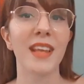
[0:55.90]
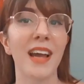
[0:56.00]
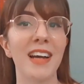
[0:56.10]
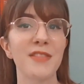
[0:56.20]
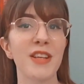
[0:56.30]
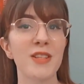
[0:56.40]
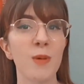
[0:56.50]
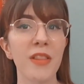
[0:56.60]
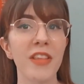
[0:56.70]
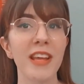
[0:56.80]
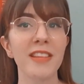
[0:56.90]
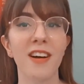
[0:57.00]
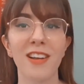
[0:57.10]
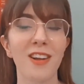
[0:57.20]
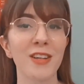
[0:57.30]
and if there's one thing that
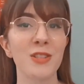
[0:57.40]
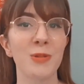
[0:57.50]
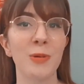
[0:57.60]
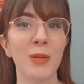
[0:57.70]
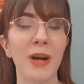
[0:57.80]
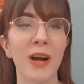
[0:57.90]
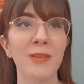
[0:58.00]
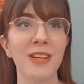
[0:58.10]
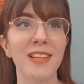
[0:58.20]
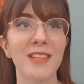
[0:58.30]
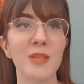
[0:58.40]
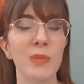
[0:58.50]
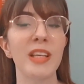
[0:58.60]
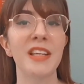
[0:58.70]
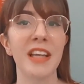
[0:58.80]
I like to talk about is
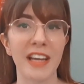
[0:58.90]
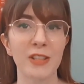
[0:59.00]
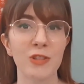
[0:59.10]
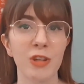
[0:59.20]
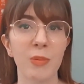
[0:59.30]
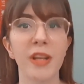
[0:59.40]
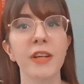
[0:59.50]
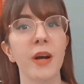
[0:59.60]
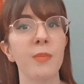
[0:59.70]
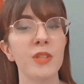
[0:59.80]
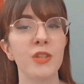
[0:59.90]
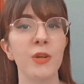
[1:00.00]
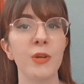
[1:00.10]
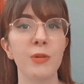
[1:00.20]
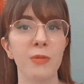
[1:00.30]
being extra when it comes
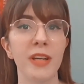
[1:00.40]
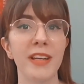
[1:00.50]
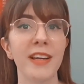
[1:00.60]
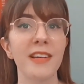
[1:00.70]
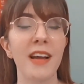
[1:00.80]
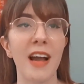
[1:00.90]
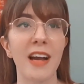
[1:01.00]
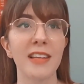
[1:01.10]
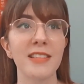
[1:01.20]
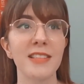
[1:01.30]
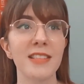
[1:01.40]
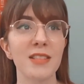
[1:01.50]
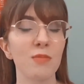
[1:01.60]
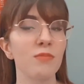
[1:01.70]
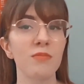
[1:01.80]
to reading and
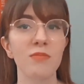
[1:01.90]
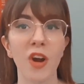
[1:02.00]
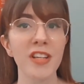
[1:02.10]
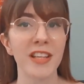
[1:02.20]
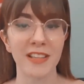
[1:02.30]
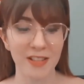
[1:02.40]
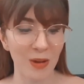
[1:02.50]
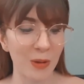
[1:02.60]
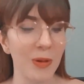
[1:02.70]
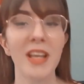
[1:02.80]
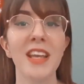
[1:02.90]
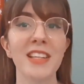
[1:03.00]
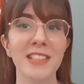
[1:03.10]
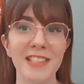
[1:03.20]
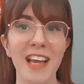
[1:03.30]
writing. So
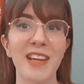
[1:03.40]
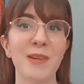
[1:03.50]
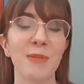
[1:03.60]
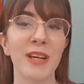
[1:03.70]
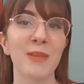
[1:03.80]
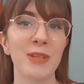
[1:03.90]
today we're going to be